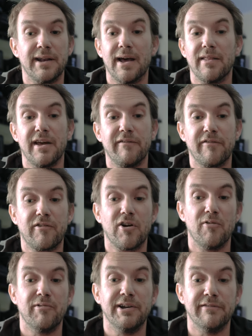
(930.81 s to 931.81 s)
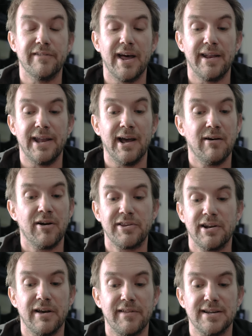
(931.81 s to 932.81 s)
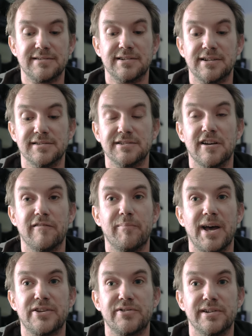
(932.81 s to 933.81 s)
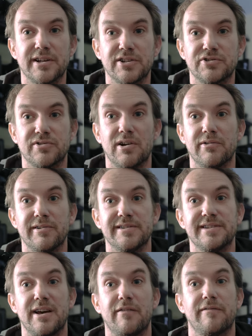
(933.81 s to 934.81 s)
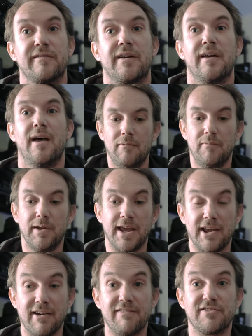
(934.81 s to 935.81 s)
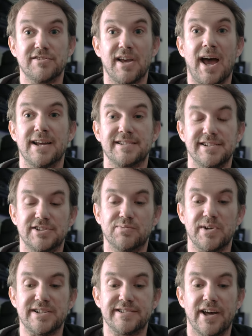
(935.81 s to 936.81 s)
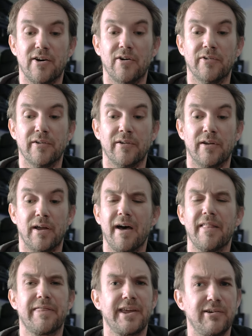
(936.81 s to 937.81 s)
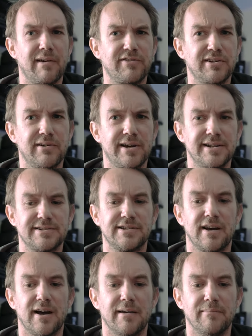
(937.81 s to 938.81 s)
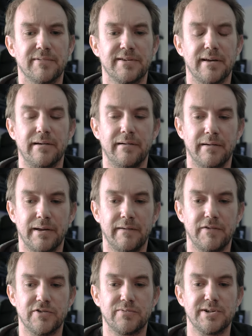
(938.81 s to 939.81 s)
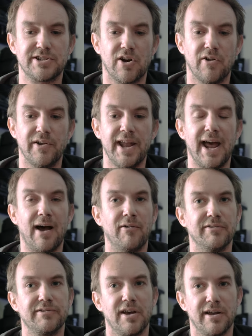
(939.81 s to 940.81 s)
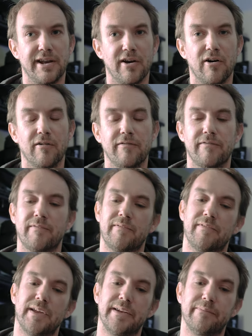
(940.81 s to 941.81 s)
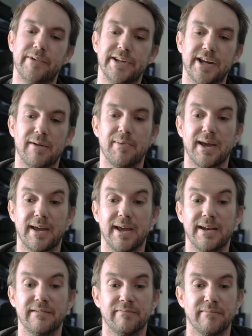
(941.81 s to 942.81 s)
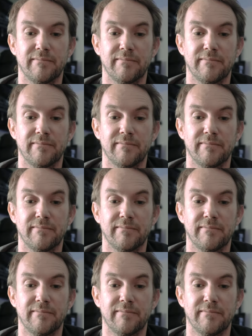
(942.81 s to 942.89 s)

Now they've got rid of that now. I don't know if that's to conserve battery in the controller itself. But yeah, you have to actually switch that on. I think you have to do it each time. So if you switch it on now and turn it off, and when you go back in,